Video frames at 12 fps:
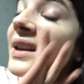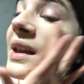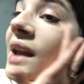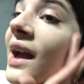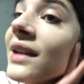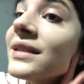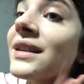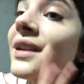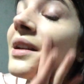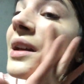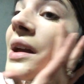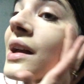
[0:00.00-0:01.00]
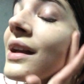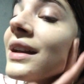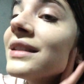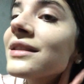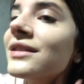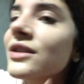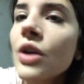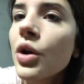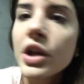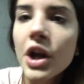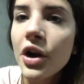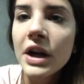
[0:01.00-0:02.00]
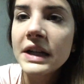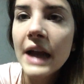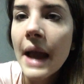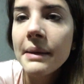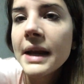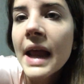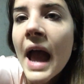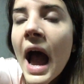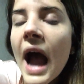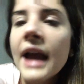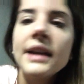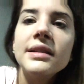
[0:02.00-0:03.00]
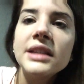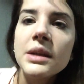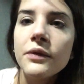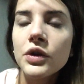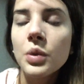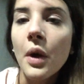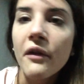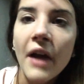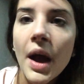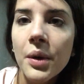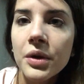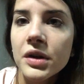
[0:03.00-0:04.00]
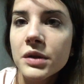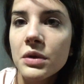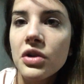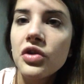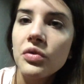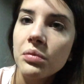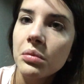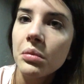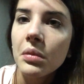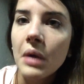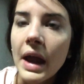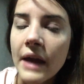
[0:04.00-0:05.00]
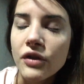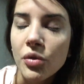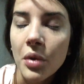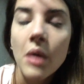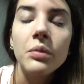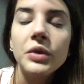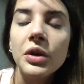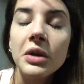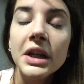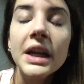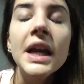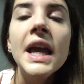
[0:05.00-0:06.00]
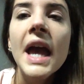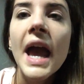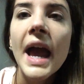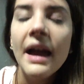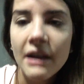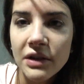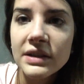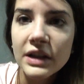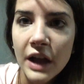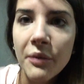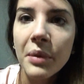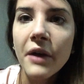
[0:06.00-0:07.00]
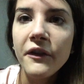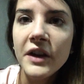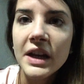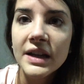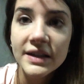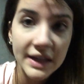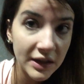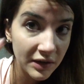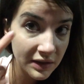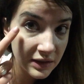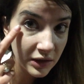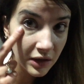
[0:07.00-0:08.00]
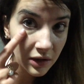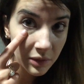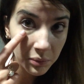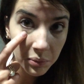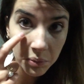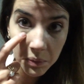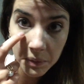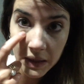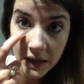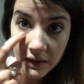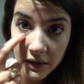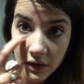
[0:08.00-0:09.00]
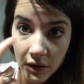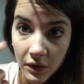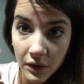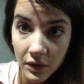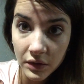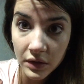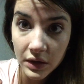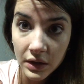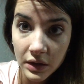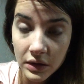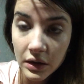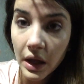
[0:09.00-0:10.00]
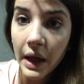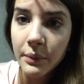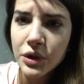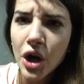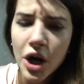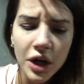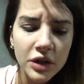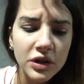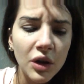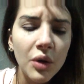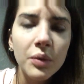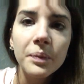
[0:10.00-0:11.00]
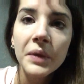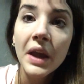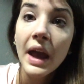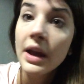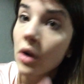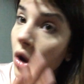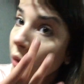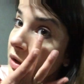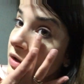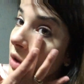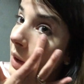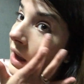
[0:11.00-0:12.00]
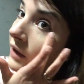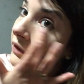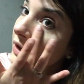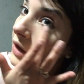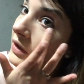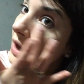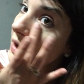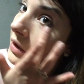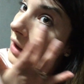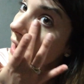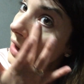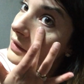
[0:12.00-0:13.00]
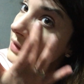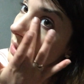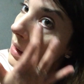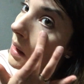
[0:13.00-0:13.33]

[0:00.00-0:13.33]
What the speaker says: He has it. It's totally hereditary. I mean, I can sleep for 12 hours, which I have no problem doing, and I'll still have puffiness, and it'll still be a little dark. So I always go heavy on the under eyes.